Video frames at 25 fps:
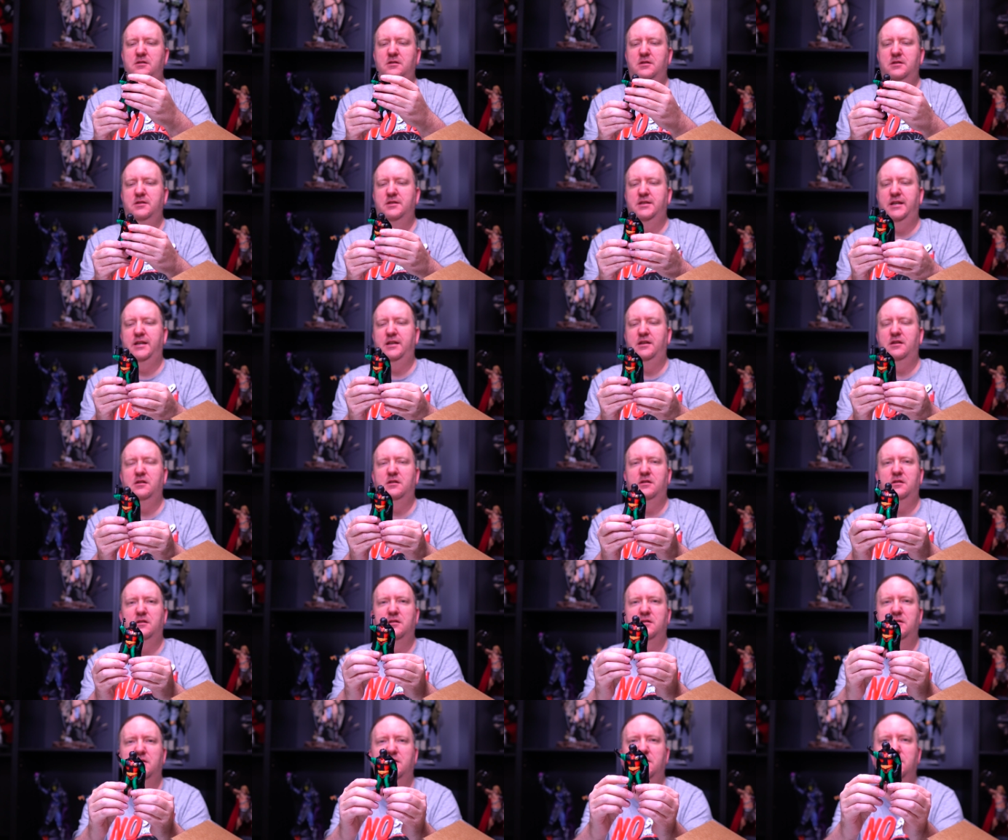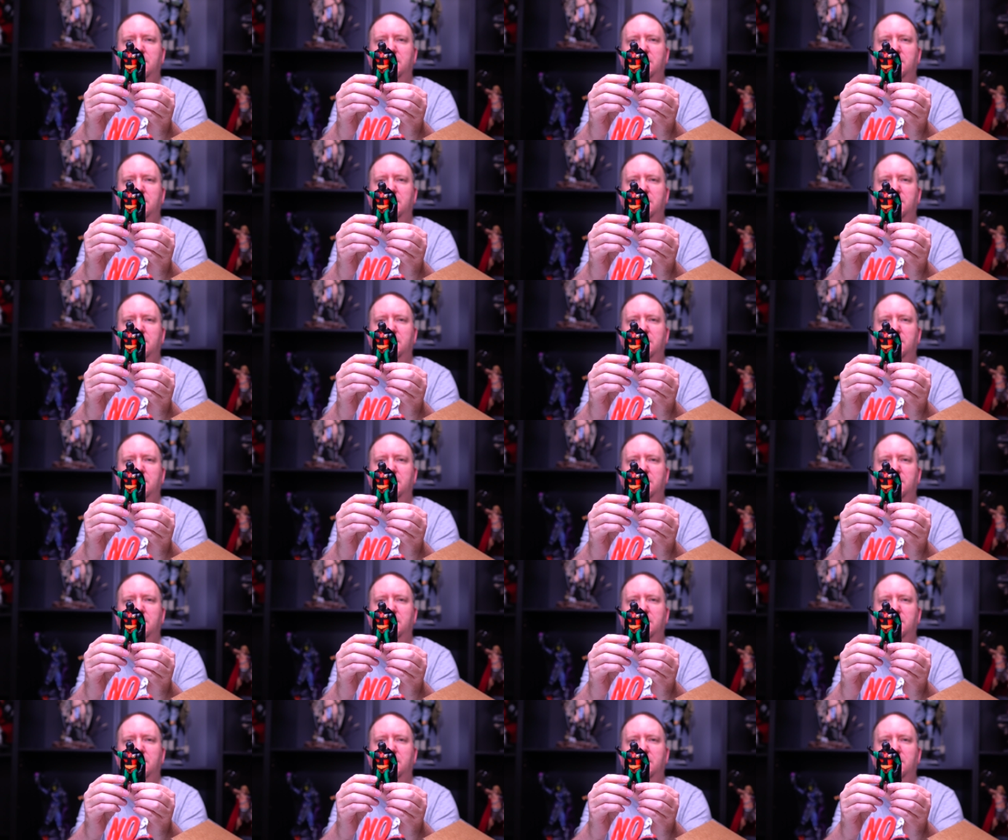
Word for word: It's like a